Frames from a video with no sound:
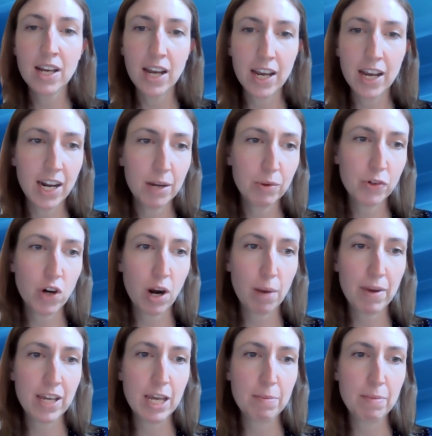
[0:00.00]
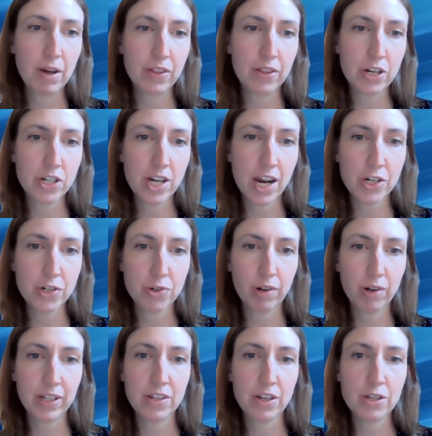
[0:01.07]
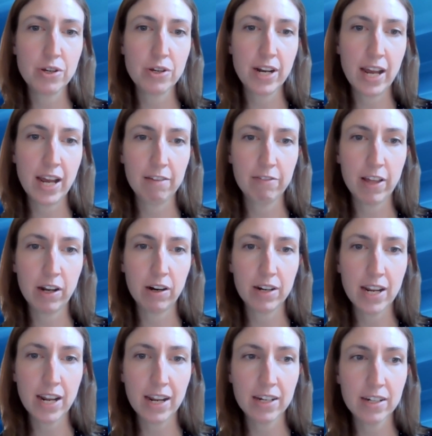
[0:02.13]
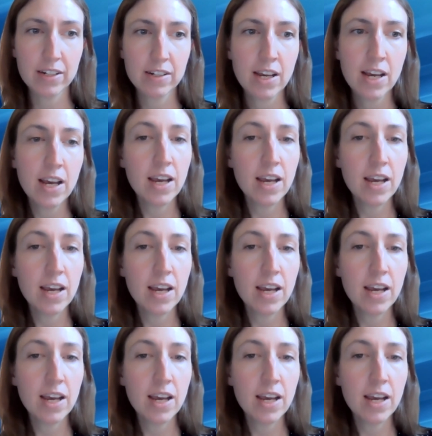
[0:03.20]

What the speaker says: And I will drop my email in the chat shortly so you can have that on hand.